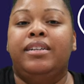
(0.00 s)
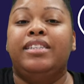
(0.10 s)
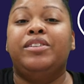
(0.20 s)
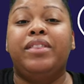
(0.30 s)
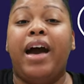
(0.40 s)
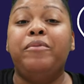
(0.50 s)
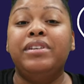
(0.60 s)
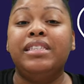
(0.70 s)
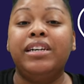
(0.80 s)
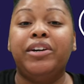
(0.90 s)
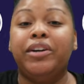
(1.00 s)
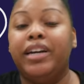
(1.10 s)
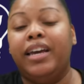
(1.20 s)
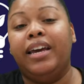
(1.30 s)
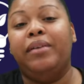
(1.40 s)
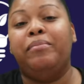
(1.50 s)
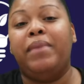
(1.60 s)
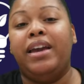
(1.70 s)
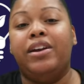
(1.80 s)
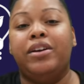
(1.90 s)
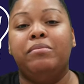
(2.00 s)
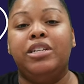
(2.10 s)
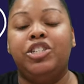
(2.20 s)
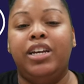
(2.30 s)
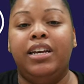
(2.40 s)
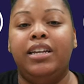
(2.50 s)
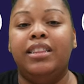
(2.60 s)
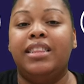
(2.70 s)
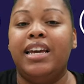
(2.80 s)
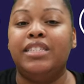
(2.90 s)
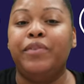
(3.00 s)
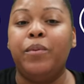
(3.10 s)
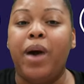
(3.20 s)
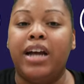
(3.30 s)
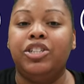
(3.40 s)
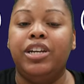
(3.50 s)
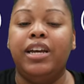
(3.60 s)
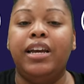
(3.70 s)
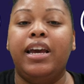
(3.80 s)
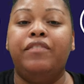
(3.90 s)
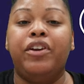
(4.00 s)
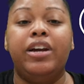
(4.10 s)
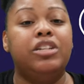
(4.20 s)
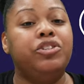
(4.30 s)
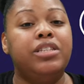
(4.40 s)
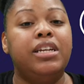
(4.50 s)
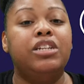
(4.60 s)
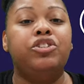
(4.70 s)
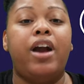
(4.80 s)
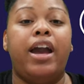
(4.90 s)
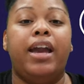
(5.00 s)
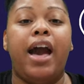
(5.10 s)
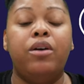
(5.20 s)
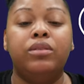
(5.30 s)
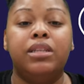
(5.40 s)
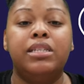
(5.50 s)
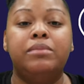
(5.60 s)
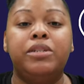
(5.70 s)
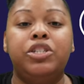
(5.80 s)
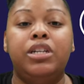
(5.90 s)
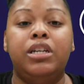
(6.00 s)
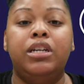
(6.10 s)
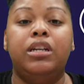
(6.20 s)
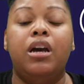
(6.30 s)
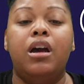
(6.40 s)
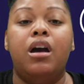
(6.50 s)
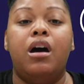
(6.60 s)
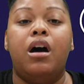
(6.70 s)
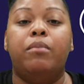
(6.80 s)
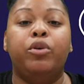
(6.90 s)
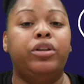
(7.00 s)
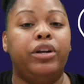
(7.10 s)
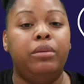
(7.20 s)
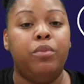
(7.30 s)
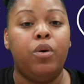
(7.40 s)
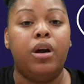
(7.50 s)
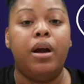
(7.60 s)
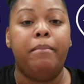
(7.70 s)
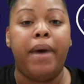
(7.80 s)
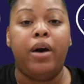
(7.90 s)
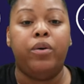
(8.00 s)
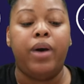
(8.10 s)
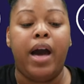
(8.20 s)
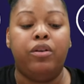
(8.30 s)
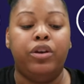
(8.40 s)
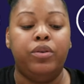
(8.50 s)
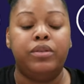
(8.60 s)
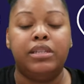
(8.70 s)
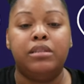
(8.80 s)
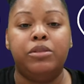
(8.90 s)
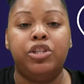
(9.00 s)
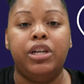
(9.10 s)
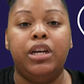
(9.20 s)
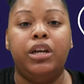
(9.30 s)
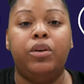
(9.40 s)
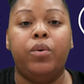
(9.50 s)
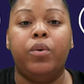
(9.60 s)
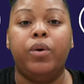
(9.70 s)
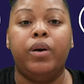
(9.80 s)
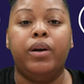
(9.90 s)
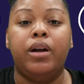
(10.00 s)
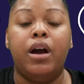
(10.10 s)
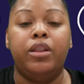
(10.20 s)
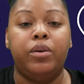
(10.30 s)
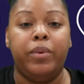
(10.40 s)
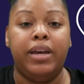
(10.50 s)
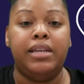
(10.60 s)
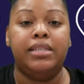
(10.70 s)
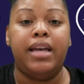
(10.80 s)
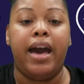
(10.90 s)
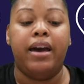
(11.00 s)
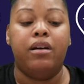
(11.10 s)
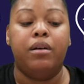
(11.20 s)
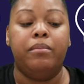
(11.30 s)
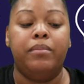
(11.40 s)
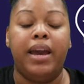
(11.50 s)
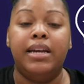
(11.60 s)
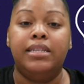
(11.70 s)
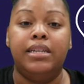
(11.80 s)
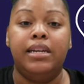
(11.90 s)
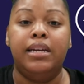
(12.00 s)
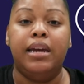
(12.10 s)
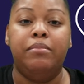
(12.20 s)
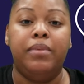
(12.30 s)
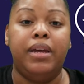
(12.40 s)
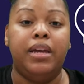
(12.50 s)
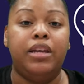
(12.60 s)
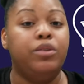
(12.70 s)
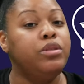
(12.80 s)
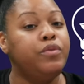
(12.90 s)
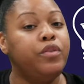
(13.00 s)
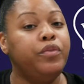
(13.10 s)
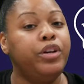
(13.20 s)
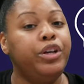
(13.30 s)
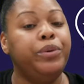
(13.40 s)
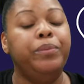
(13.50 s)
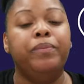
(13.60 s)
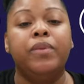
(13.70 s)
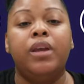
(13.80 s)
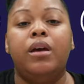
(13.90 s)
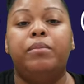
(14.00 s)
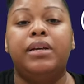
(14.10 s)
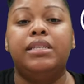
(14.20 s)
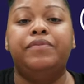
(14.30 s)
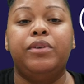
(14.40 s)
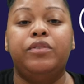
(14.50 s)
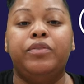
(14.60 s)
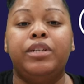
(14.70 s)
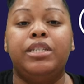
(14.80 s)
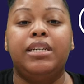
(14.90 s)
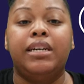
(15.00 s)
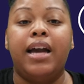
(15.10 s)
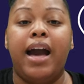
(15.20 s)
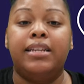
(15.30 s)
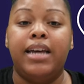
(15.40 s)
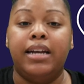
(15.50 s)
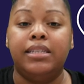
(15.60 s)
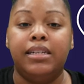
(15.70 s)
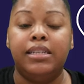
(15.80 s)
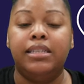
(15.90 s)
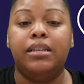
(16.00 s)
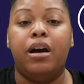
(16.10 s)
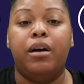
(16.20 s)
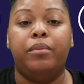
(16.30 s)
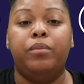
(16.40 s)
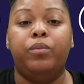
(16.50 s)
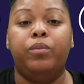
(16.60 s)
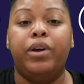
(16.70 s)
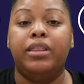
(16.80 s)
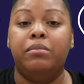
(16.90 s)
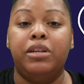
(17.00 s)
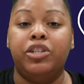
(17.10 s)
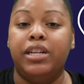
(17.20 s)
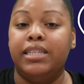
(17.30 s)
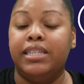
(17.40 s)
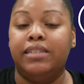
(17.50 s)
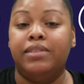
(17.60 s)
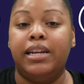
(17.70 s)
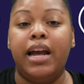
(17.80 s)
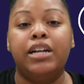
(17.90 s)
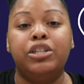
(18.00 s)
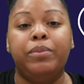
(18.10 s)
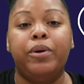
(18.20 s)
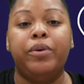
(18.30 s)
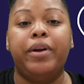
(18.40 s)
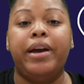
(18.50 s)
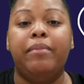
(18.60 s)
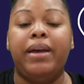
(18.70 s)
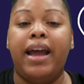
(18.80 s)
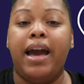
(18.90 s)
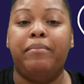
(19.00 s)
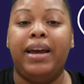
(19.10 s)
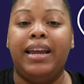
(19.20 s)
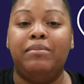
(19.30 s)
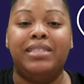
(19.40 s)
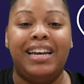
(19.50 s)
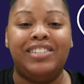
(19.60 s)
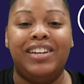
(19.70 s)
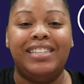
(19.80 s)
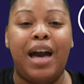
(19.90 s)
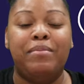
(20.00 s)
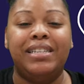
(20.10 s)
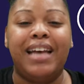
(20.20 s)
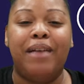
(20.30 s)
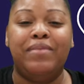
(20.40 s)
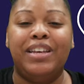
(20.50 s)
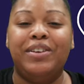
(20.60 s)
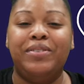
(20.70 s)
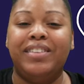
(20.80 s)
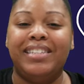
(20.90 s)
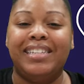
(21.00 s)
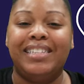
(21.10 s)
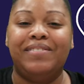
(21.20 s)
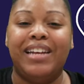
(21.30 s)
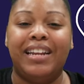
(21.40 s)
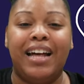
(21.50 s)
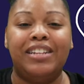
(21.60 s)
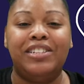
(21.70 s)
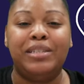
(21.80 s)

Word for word: So that was the Cricut Maker machine. Thanks for watching. If you're interested in trying out this machine um, or learning more about how to use this machine or other ways that um, AT can be useful for you, please feel free to contact us. Um, we are the Michigan Assistive Technology Program, and I, my name is Ajaunè Thomas. I'm the Youth Assistive Technology